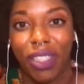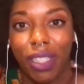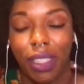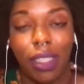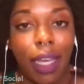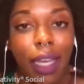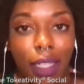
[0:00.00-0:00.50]
to
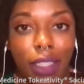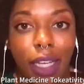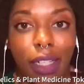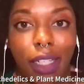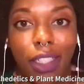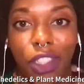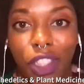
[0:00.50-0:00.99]

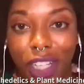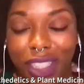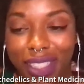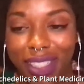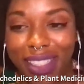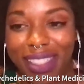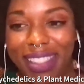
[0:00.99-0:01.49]
psychedelic
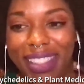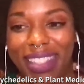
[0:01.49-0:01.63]
justice.